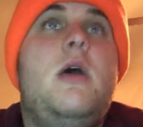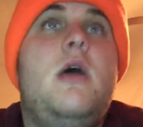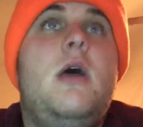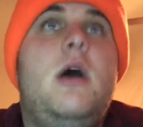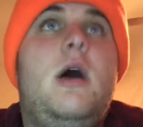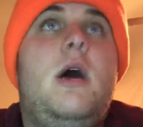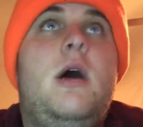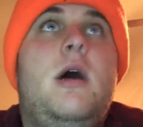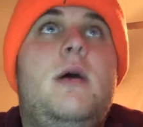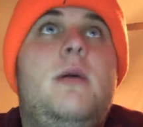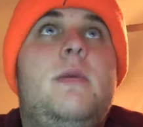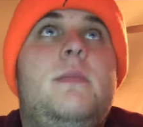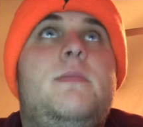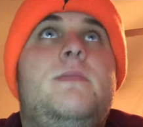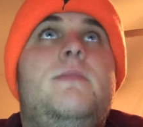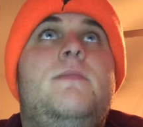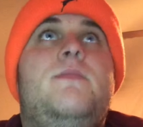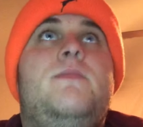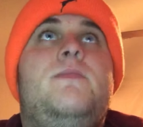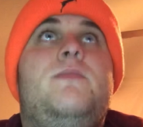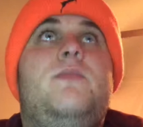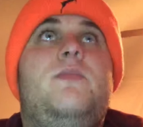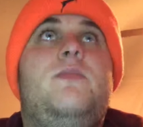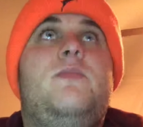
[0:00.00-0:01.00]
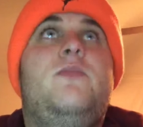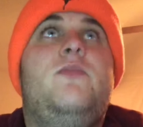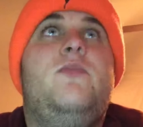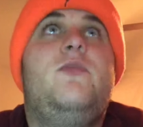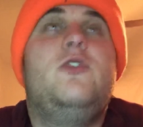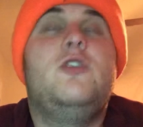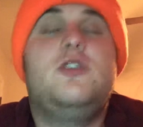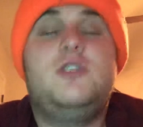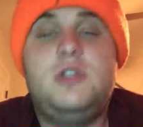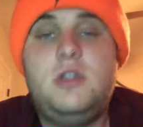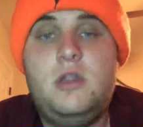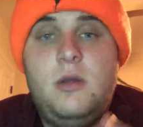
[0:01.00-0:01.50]
Um,
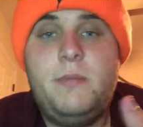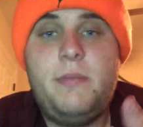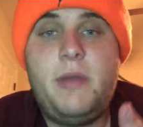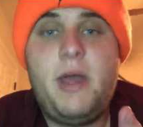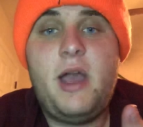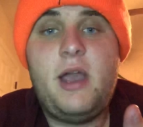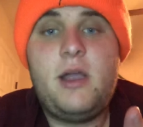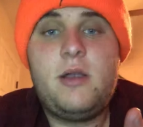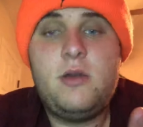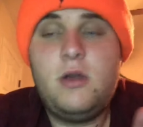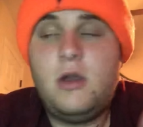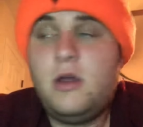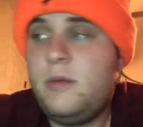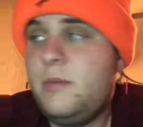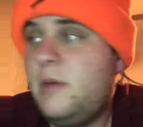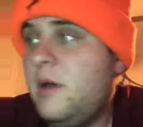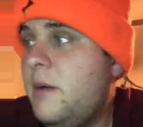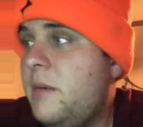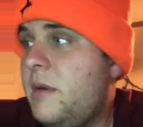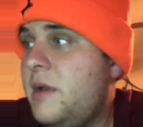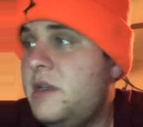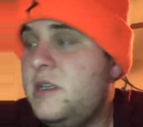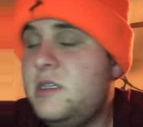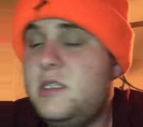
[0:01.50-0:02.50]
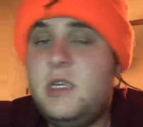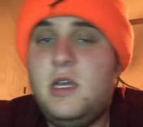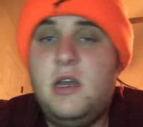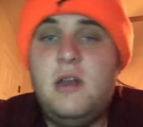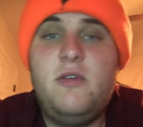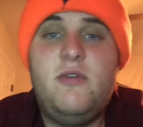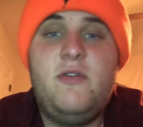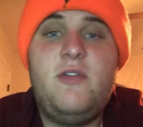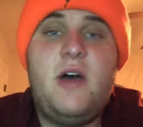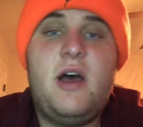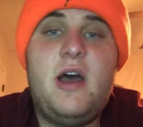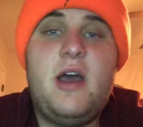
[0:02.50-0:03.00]
First, a little background about
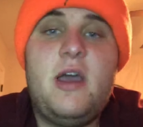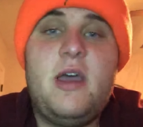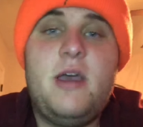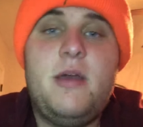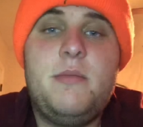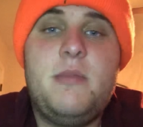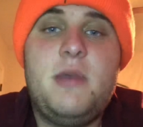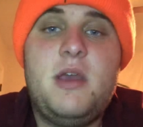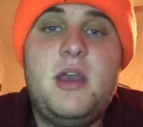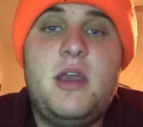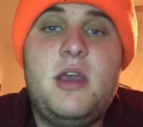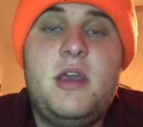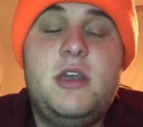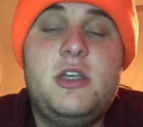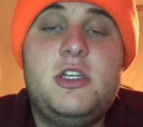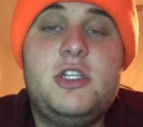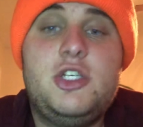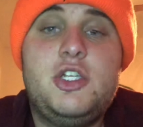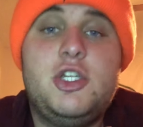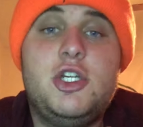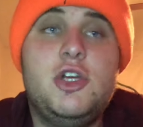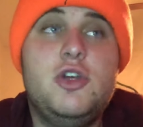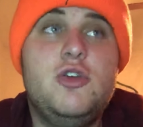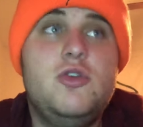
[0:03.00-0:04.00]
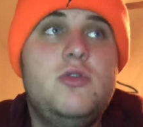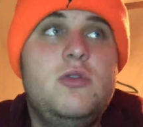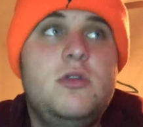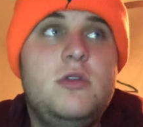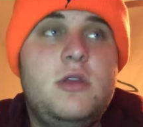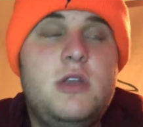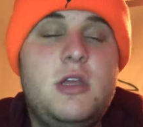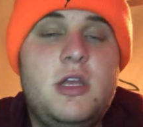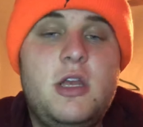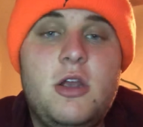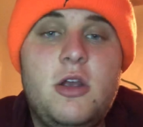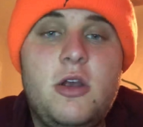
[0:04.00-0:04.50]
myself. I am a
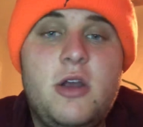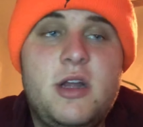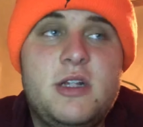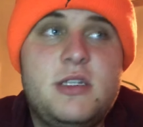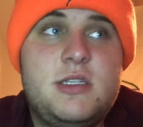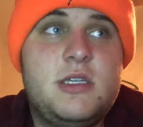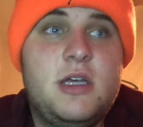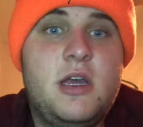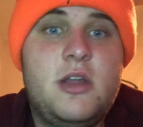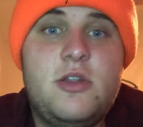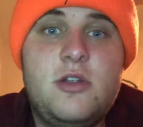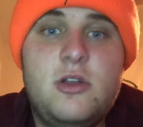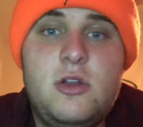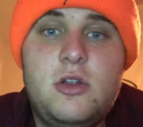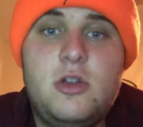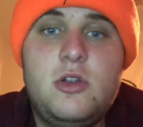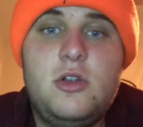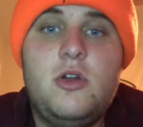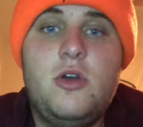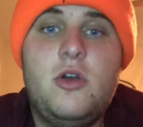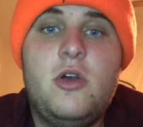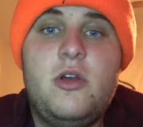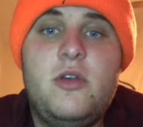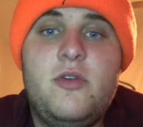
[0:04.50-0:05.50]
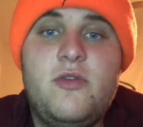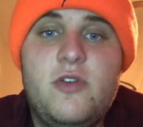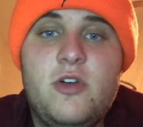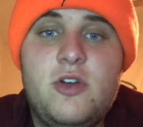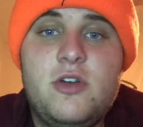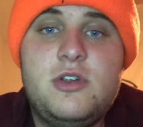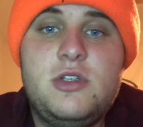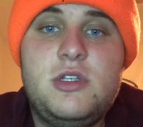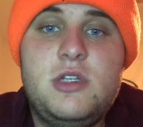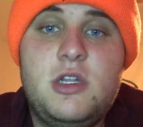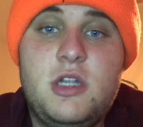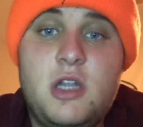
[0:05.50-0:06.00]
student here at Southern Illinois
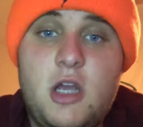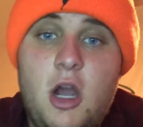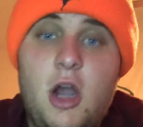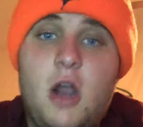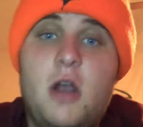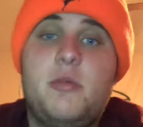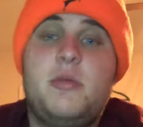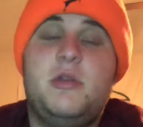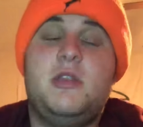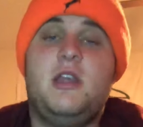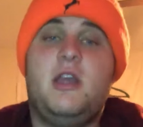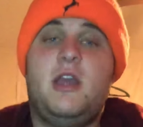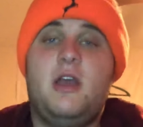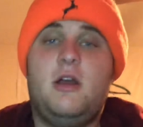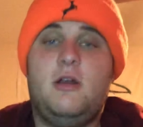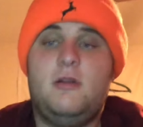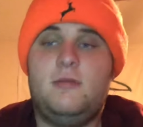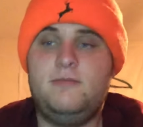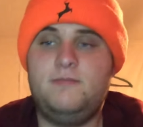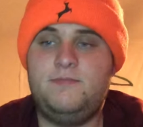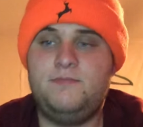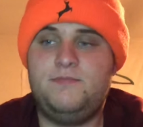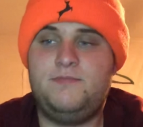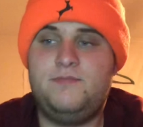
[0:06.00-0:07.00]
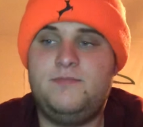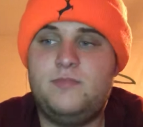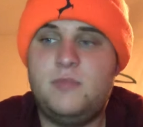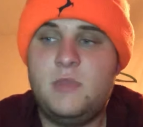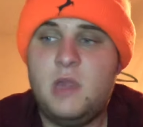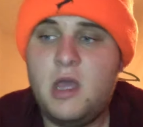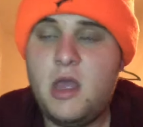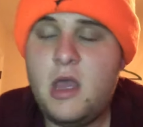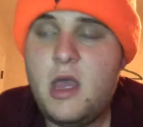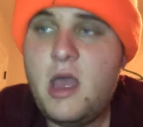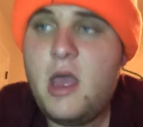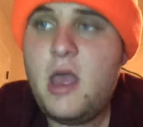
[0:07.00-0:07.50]
University, Carbondale,
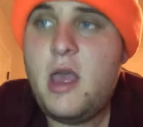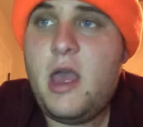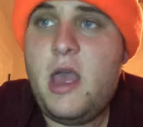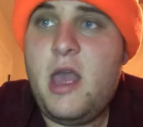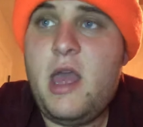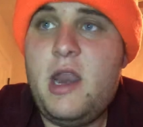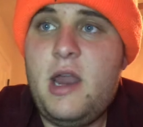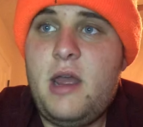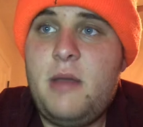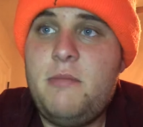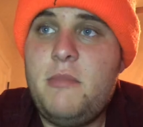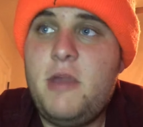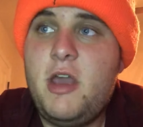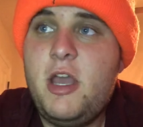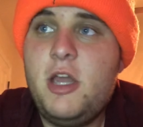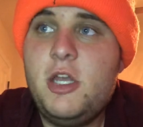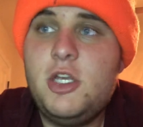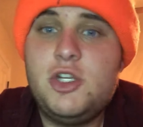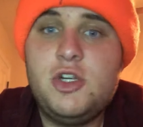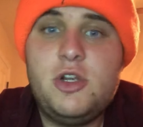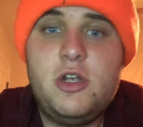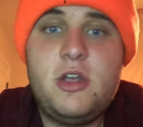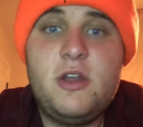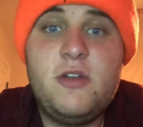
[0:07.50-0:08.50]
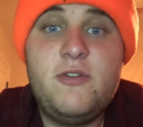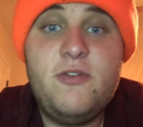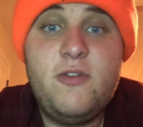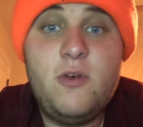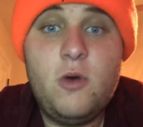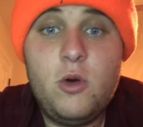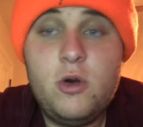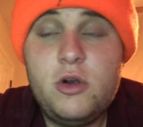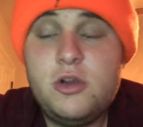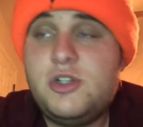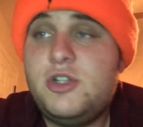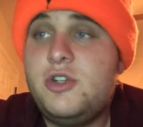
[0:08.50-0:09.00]
and I'm majoring in
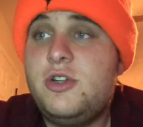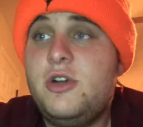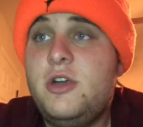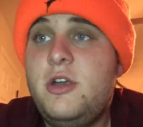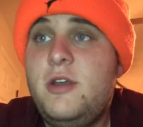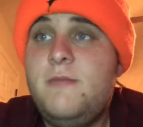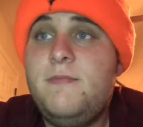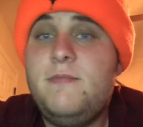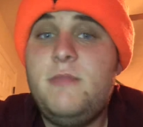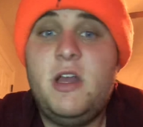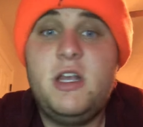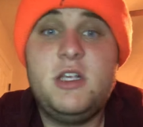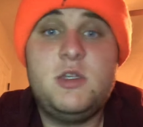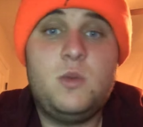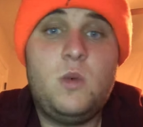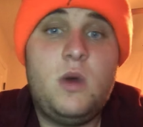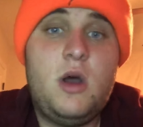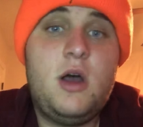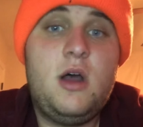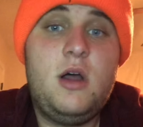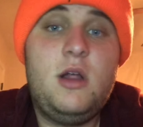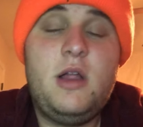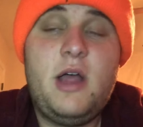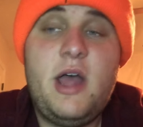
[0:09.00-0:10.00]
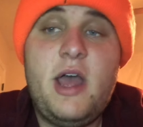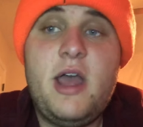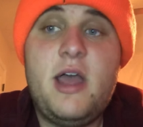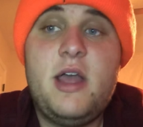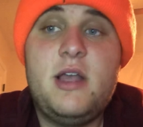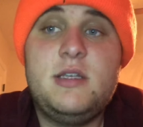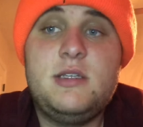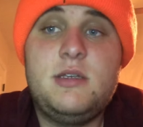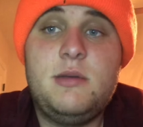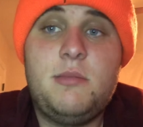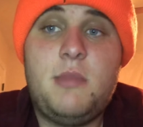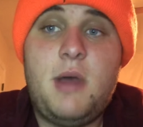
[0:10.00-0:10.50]
forestry as well
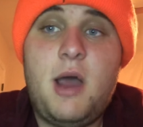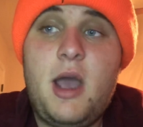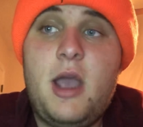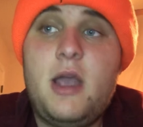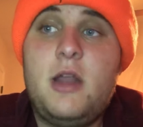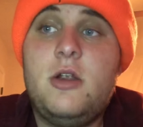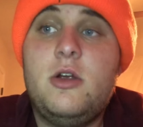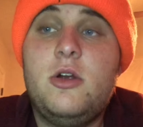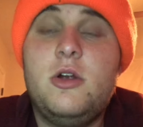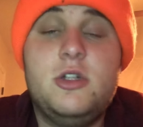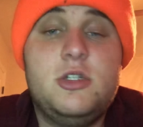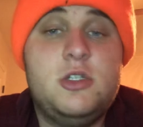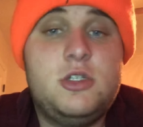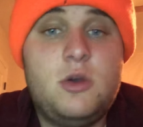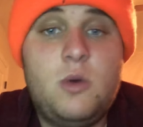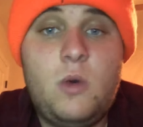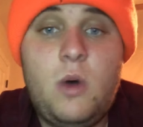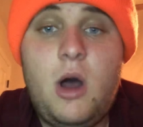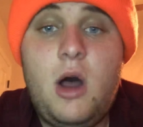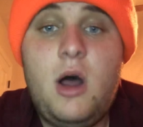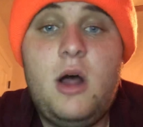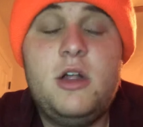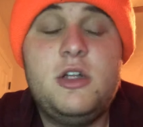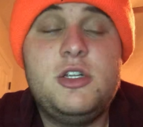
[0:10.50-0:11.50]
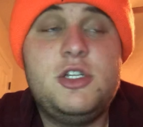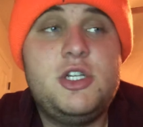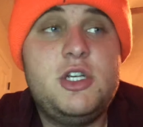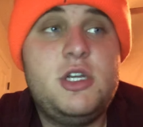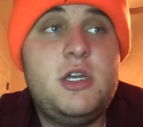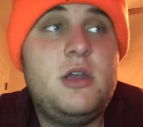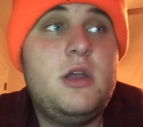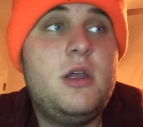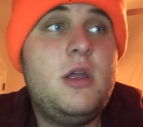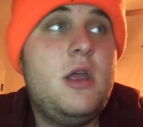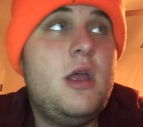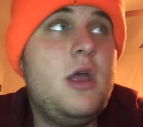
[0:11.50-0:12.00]
as a minor in
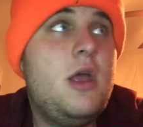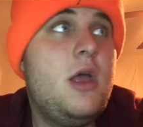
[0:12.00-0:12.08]
zoology.